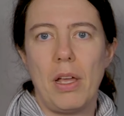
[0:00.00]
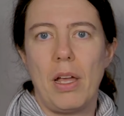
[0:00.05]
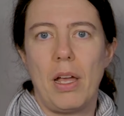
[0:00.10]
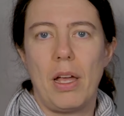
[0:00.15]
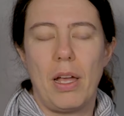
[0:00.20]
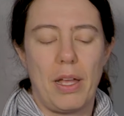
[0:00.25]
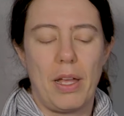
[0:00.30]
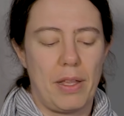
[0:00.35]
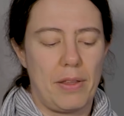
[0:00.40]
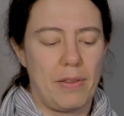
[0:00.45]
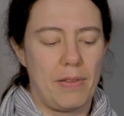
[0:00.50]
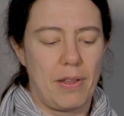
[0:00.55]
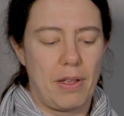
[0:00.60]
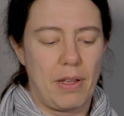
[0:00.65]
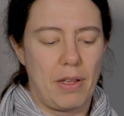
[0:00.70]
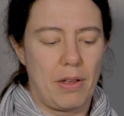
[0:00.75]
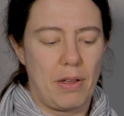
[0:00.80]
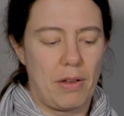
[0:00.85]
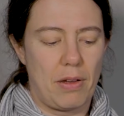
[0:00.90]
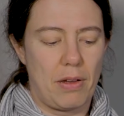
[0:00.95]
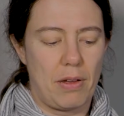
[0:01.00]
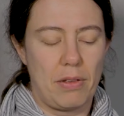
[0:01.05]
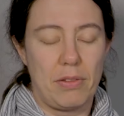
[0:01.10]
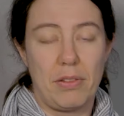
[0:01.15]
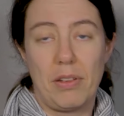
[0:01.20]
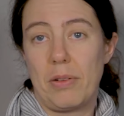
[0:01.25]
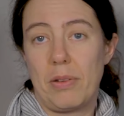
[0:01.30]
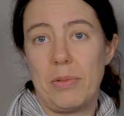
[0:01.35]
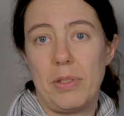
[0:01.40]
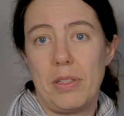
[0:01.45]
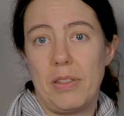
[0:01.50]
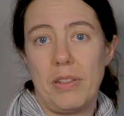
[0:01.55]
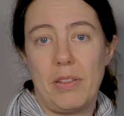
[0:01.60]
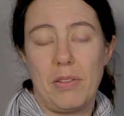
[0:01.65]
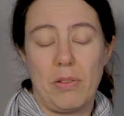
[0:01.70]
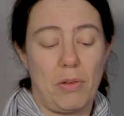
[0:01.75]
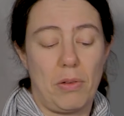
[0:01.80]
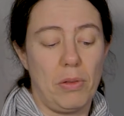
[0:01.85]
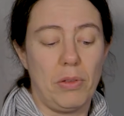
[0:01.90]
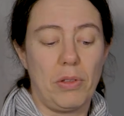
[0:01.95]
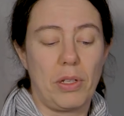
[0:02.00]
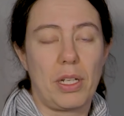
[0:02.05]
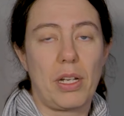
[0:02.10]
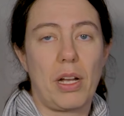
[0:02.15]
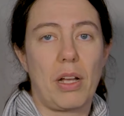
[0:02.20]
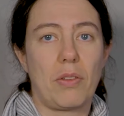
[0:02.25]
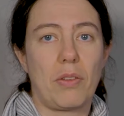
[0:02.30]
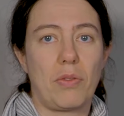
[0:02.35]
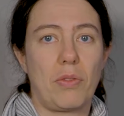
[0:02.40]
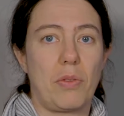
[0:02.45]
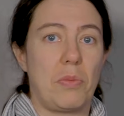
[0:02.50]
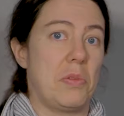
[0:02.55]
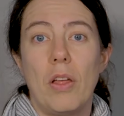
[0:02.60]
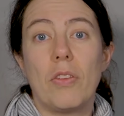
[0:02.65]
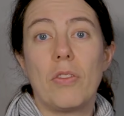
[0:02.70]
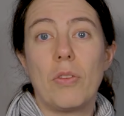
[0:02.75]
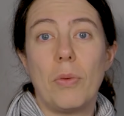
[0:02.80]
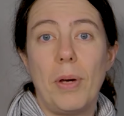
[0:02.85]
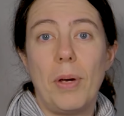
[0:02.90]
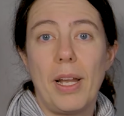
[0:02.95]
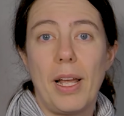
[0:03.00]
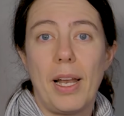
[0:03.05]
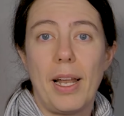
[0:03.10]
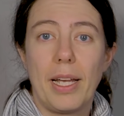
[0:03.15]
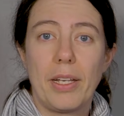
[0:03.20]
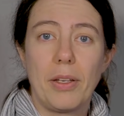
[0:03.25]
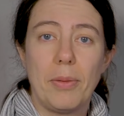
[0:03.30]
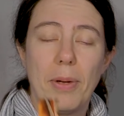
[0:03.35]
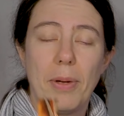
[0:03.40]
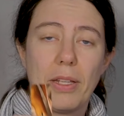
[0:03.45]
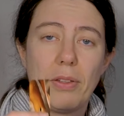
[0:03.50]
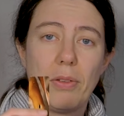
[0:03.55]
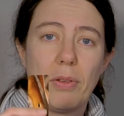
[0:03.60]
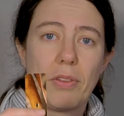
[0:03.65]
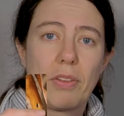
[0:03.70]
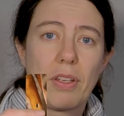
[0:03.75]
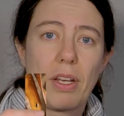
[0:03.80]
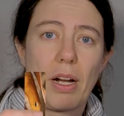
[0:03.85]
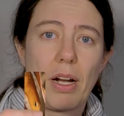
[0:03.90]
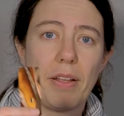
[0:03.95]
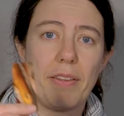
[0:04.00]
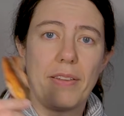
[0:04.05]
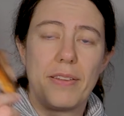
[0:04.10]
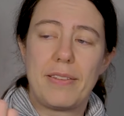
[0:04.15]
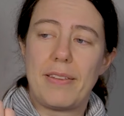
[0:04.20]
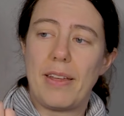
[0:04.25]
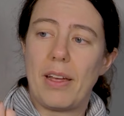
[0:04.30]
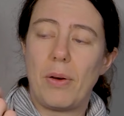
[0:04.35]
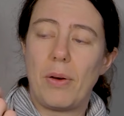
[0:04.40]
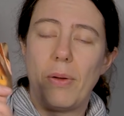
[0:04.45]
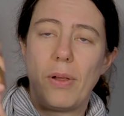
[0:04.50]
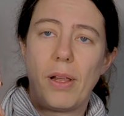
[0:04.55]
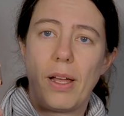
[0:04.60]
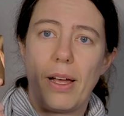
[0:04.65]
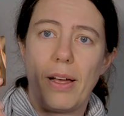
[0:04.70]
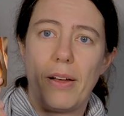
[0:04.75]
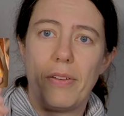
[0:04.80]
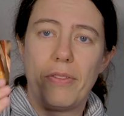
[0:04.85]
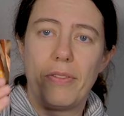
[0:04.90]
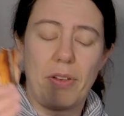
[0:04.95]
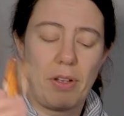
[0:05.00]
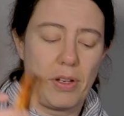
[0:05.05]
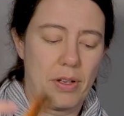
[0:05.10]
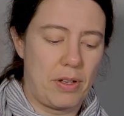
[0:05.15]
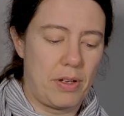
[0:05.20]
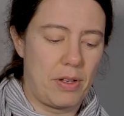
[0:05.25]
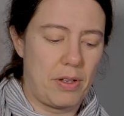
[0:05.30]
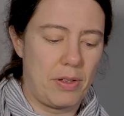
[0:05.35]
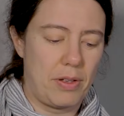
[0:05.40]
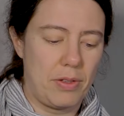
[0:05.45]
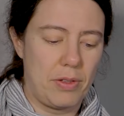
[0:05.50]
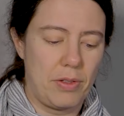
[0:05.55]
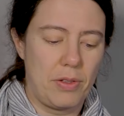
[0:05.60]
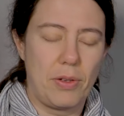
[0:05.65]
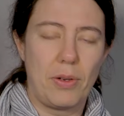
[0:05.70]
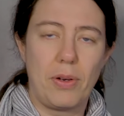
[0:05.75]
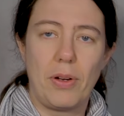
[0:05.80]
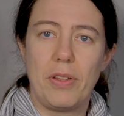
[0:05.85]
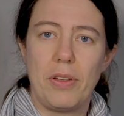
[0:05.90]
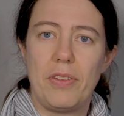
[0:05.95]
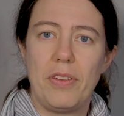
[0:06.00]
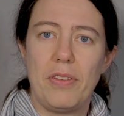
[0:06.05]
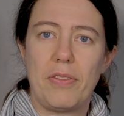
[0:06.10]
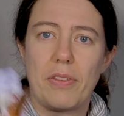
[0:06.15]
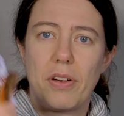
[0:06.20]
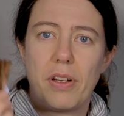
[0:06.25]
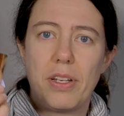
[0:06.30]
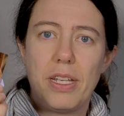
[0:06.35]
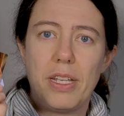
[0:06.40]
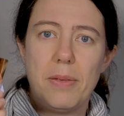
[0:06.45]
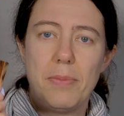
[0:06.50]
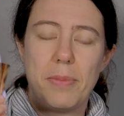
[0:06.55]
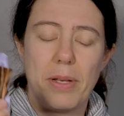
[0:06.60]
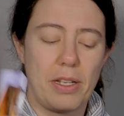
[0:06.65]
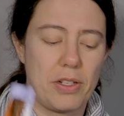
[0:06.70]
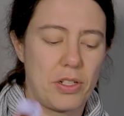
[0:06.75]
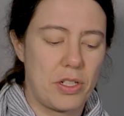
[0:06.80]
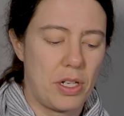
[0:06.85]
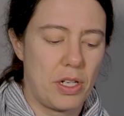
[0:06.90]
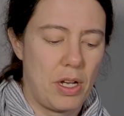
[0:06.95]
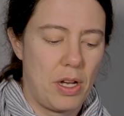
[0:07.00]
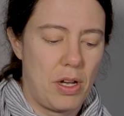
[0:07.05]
and they redid all the cards for me. So what I like about those cards is they all have, a different image.